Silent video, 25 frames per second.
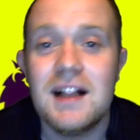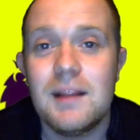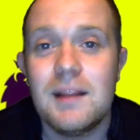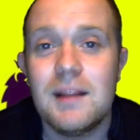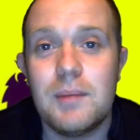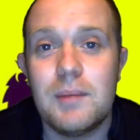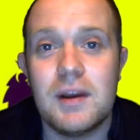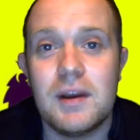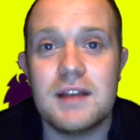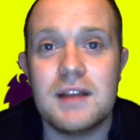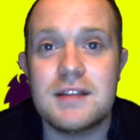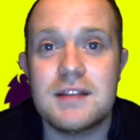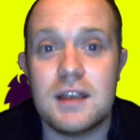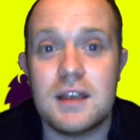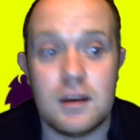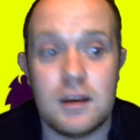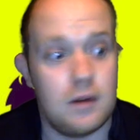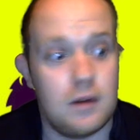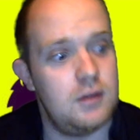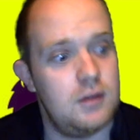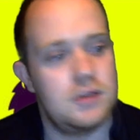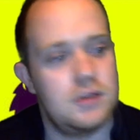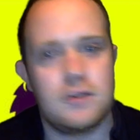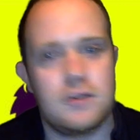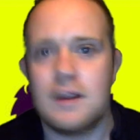But, you know,
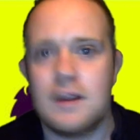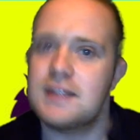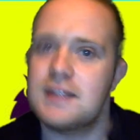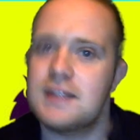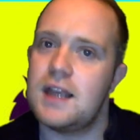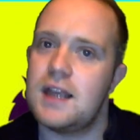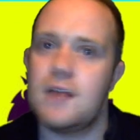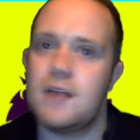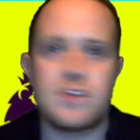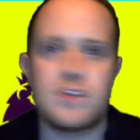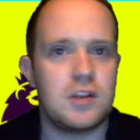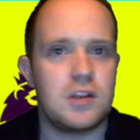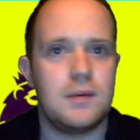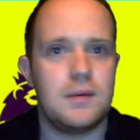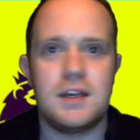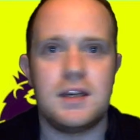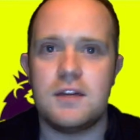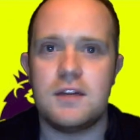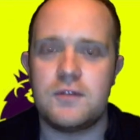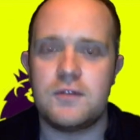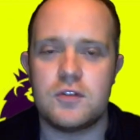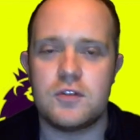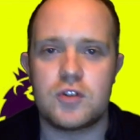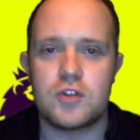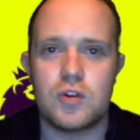it's great to have so many
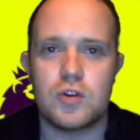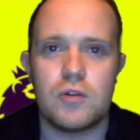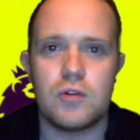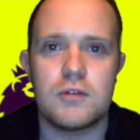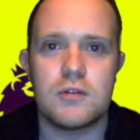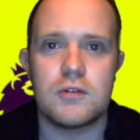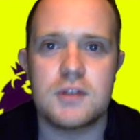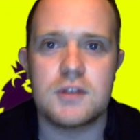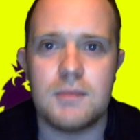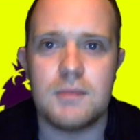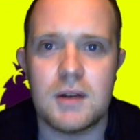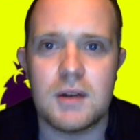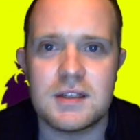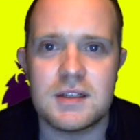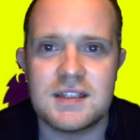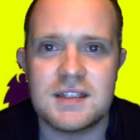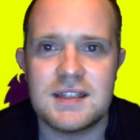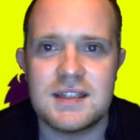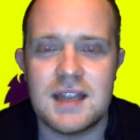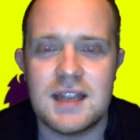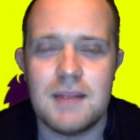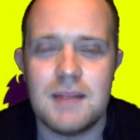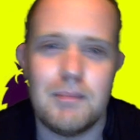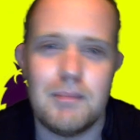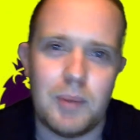different scorers amongst the
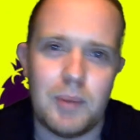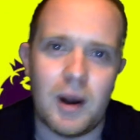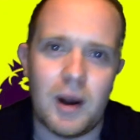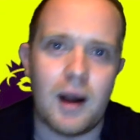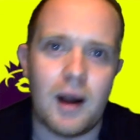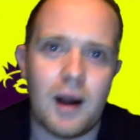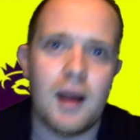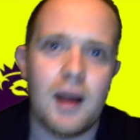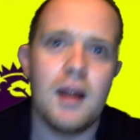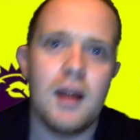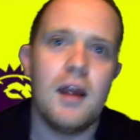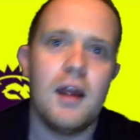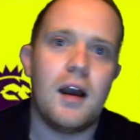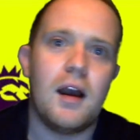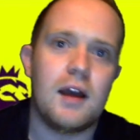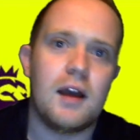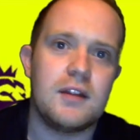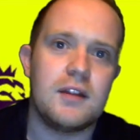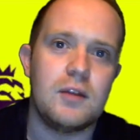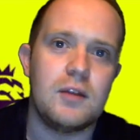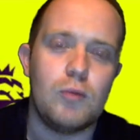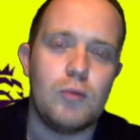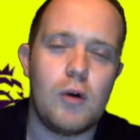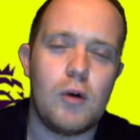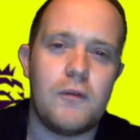team, but I
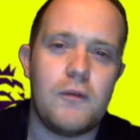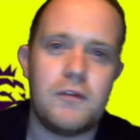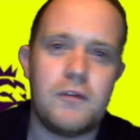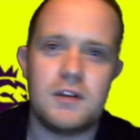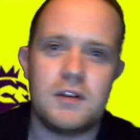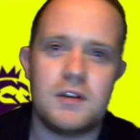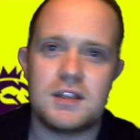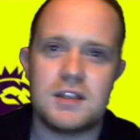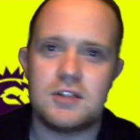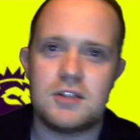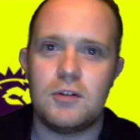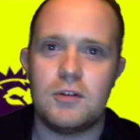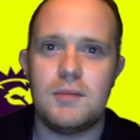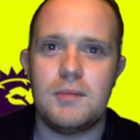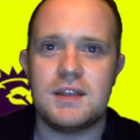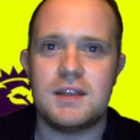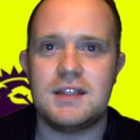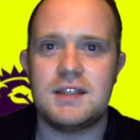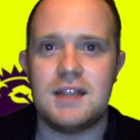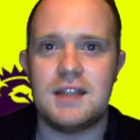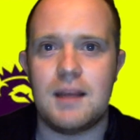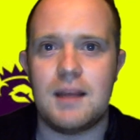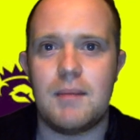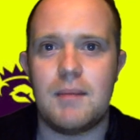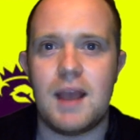think Watford are still
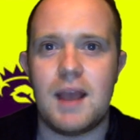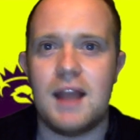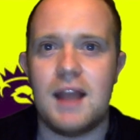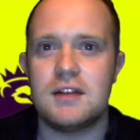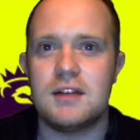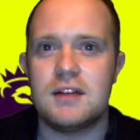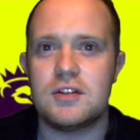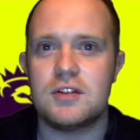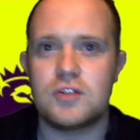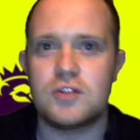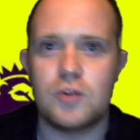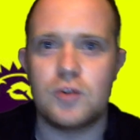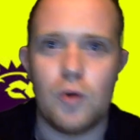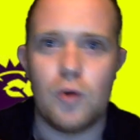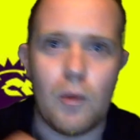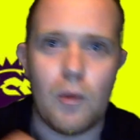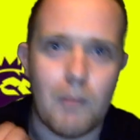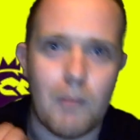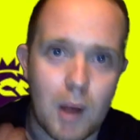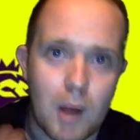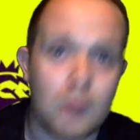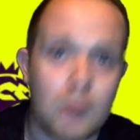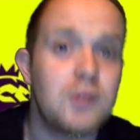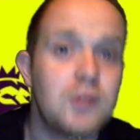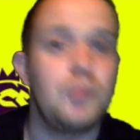missing that man to score
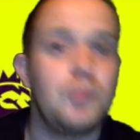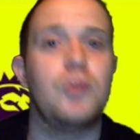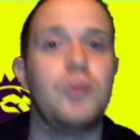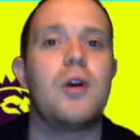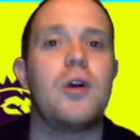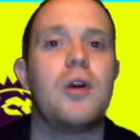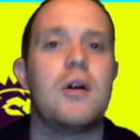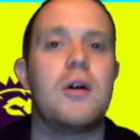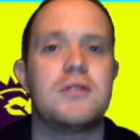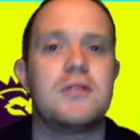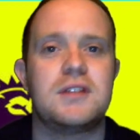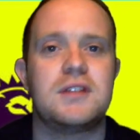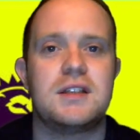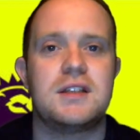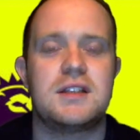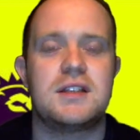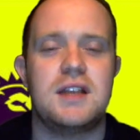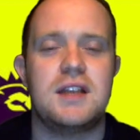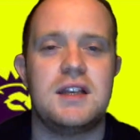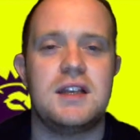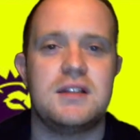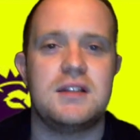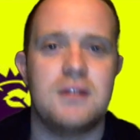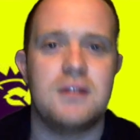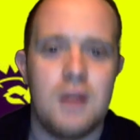multiple goals this
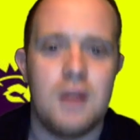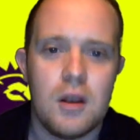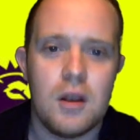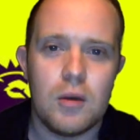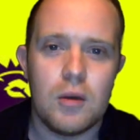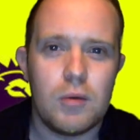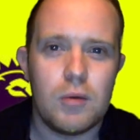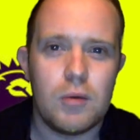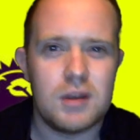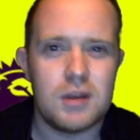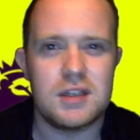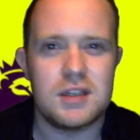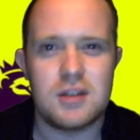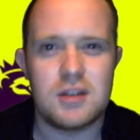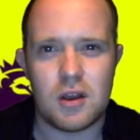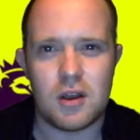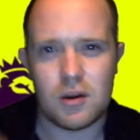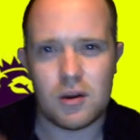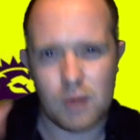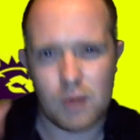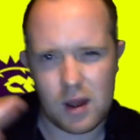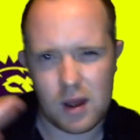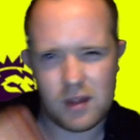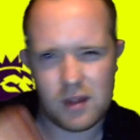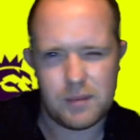season, which is kind of
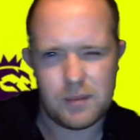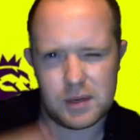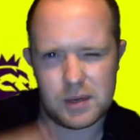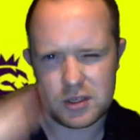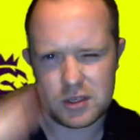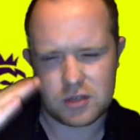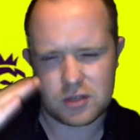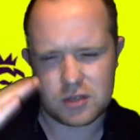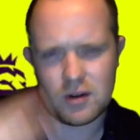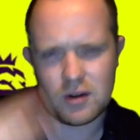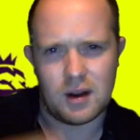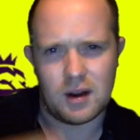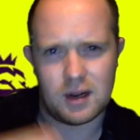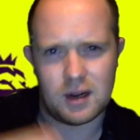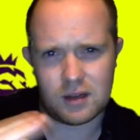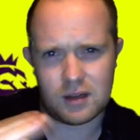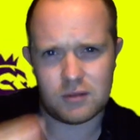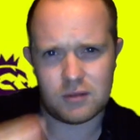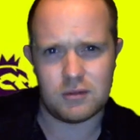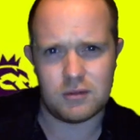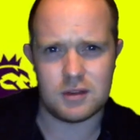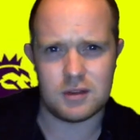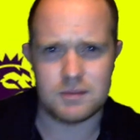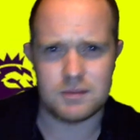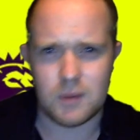why they've been struggling
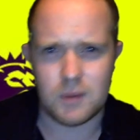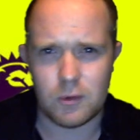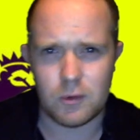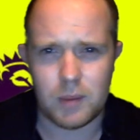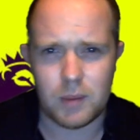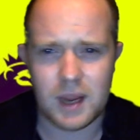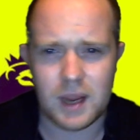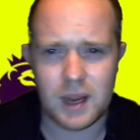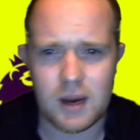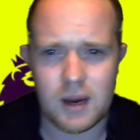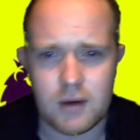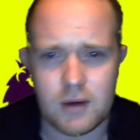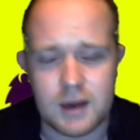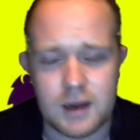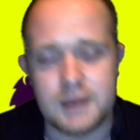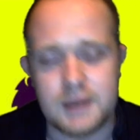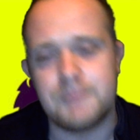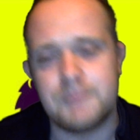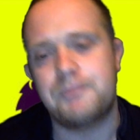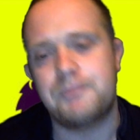through this middle period.